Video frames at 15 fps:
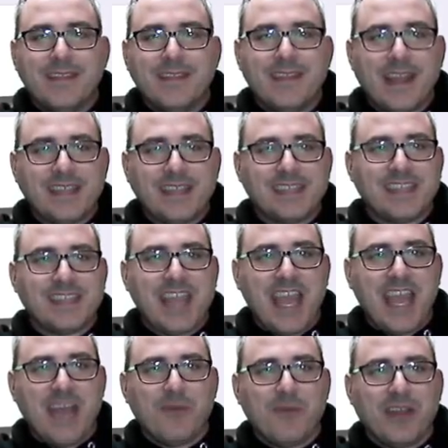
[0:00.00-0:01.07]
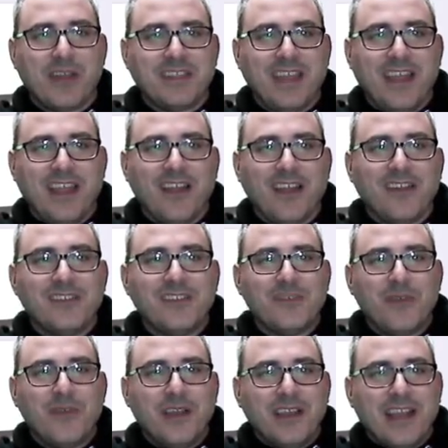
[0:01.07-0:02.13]
That's a scam right there.
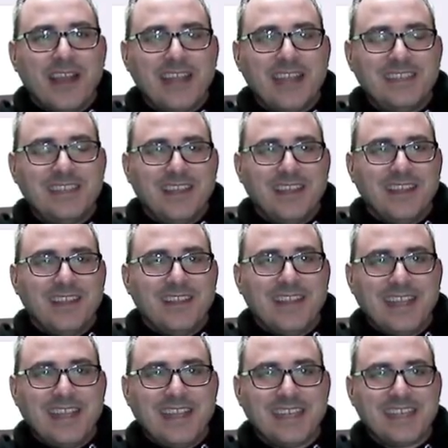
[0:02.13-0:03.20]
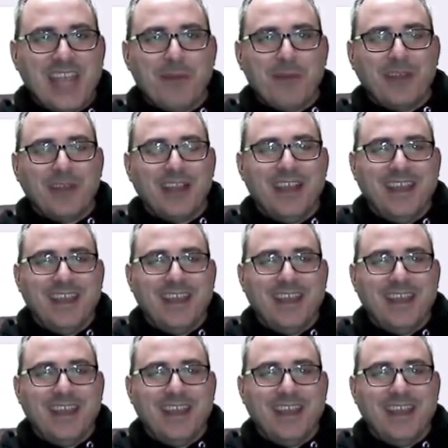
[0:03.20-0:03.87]
That's a scam right there.